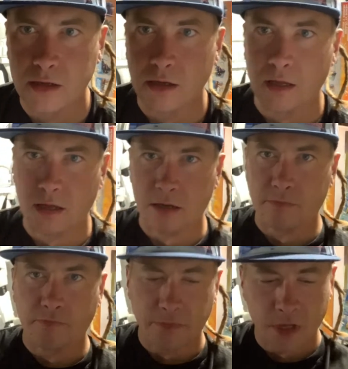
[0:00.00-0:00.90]
And then
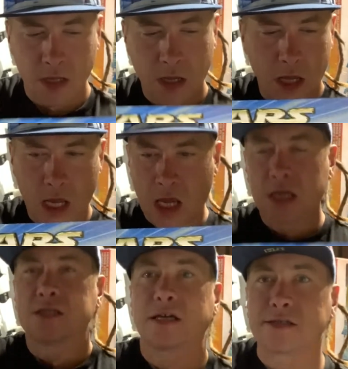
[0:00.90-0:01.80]

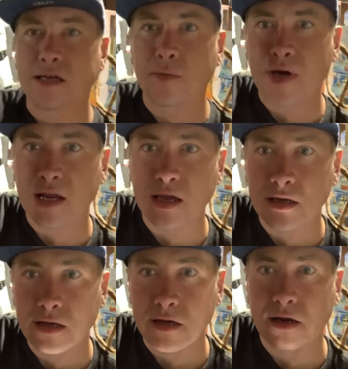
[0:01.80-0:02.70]
it's like, see you, buddy.
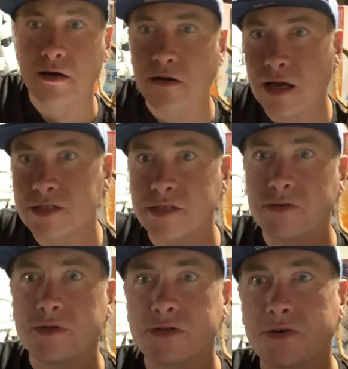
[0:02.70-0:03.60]
You're going to crash
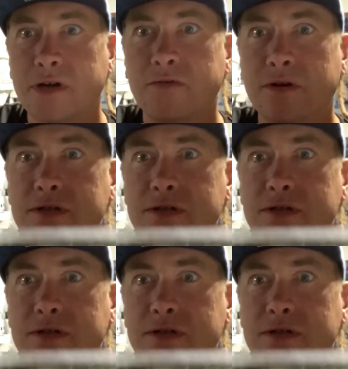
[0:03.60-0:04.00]
into a tree real